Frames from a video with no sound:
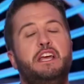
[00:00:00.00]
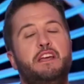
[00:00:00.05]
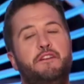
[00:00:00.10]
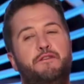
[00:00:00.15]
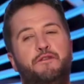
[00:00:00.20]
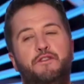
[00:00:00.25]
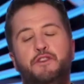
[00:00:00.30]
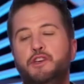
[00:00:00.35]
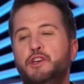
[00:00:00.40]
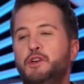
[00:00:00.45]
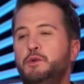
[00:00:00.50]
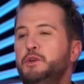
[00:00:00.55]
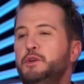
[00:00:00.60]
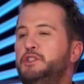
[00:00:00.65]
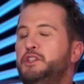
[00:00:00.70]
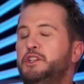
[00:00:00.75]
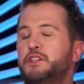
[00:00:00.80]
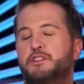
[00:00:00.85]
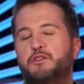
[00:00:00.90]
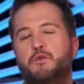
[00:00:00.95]
If you
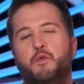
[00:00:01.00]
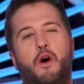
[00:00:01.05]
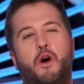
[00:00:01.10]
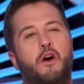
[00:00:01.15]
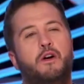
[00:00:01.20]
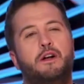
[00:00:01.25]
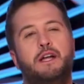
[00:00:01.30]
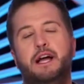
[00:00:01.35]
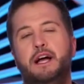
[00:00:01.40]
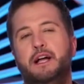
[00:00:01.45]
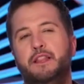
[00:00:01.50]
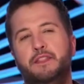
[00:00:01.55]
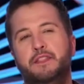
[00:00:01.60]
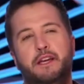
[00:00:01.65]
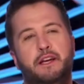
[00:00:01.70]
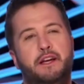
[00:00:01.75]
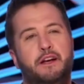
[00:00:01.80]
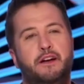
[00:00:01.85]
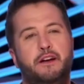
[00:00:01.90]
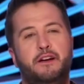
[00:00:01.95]
would just walk out
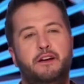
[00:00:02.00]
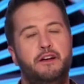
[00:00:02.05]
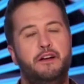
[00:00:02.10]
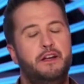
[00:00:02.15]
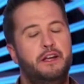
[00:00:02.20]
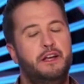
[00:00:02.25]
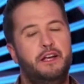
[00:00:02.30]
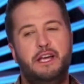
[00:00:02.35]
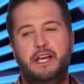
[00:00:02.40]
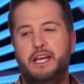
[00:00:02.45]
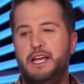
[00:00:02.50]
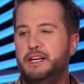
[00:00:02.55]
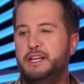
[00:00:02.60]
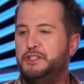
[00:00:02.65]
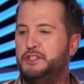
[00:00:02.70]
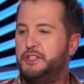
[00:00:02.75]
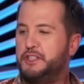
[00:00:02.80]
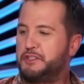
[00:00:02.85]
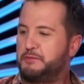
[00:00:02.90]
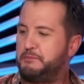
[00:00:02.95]
there
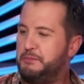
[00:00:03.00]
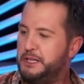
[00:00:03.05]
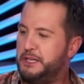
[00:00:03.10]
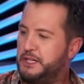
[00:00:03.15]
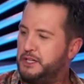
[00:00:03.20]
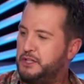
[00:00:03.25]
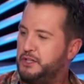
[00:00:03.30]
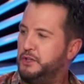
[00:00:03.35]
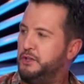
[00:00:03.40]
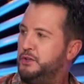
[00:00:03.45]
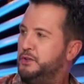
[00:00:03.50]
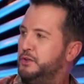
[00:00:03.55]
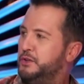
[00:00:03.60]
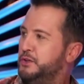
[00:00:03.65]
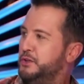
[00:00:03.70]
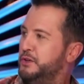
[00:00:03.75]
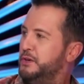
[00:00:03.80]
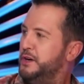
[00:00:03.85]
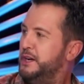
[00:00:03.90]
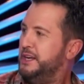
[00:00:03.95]
and just be
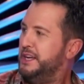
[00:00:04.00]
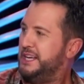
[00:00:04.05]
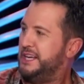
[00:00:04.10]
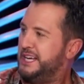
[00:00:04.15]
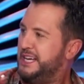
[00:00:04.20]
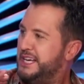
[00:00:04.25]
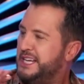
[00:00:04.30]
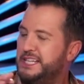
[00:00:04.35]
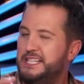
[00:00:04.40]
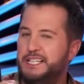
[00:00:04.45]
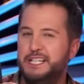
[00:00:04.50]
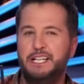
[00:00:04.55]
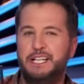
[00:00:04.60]
cool and